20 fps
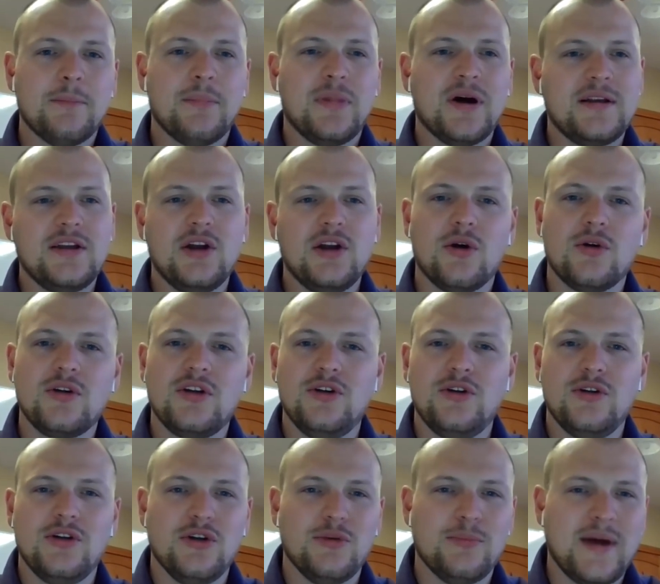but you know
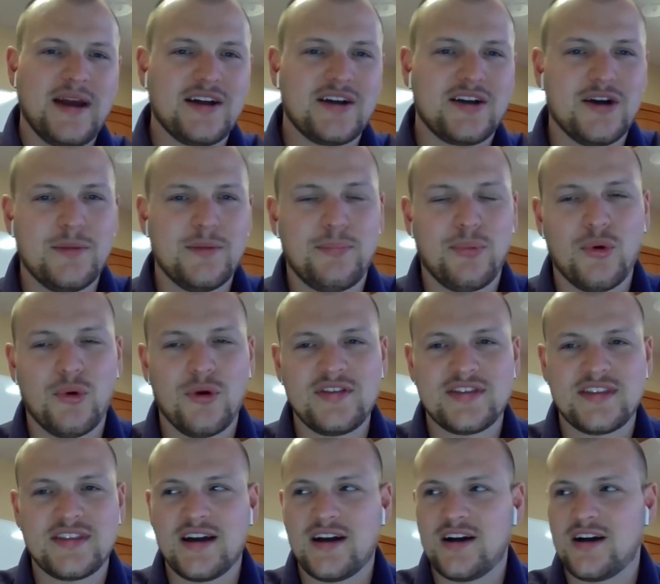you, you made a good point
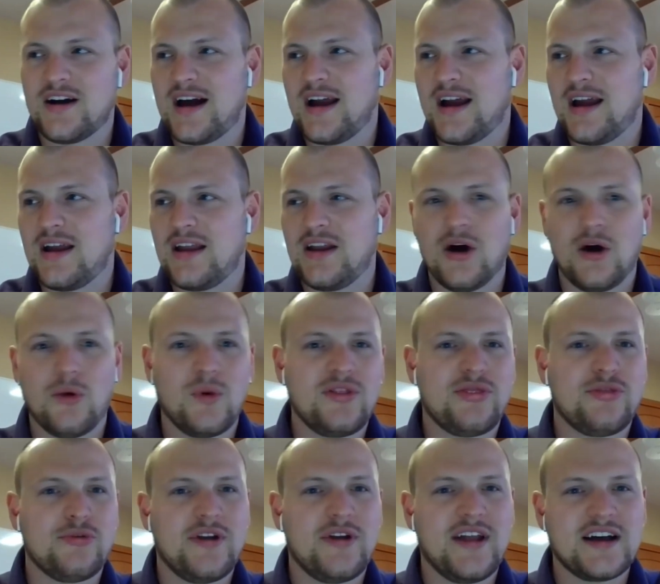there I, you know i went
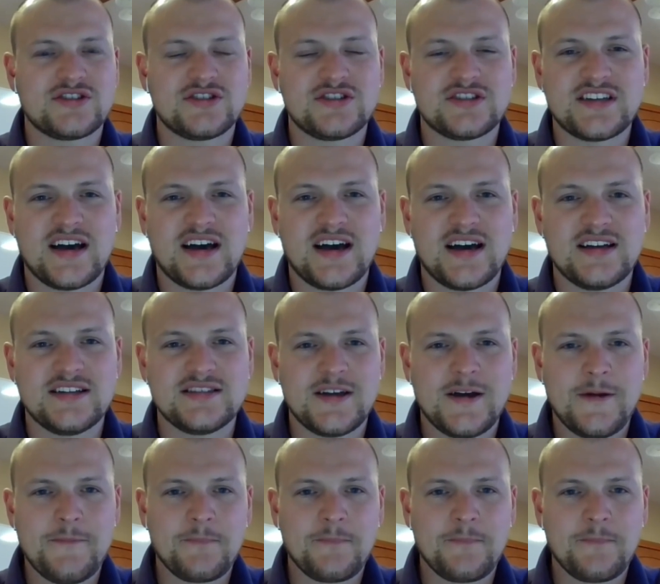through an exercise